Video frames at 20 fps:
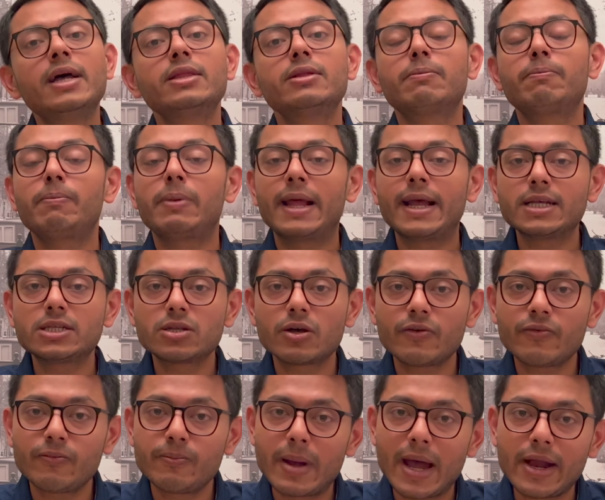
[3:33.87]
the place
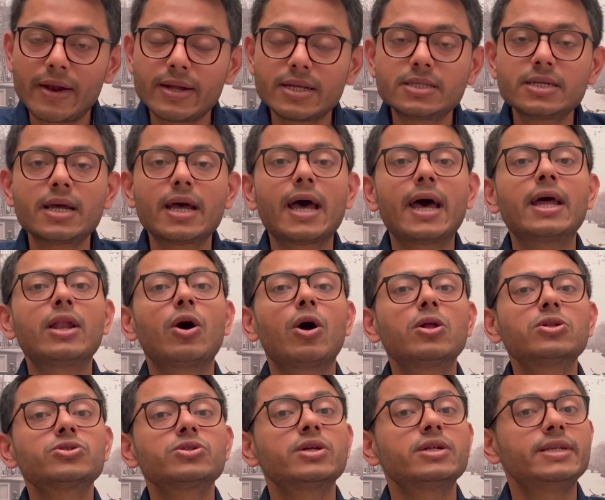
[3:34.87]
of marriage, and
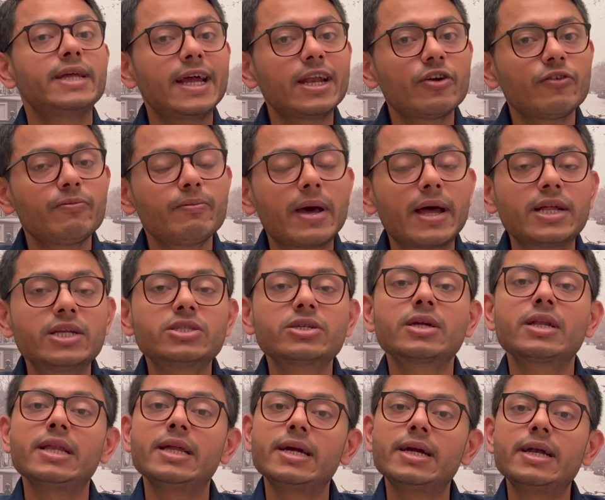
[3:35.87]
also the date of marriage
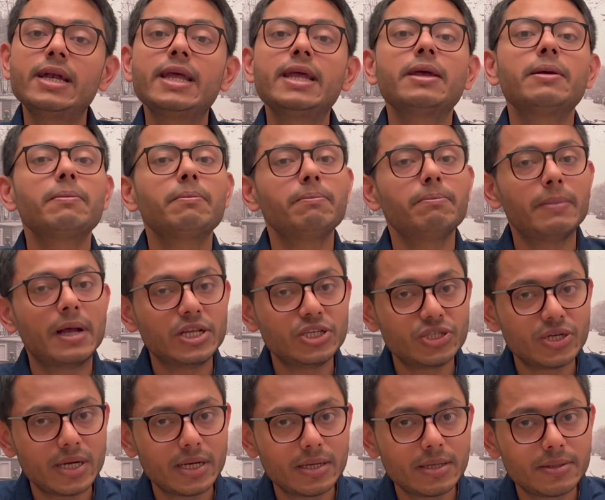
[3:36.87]
clearly
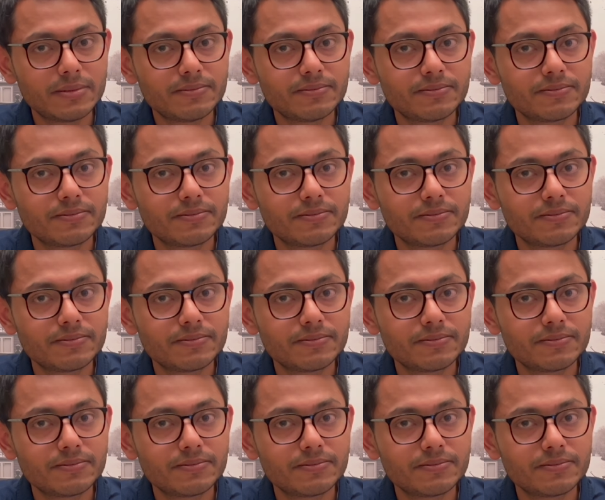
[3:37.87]
mentioned.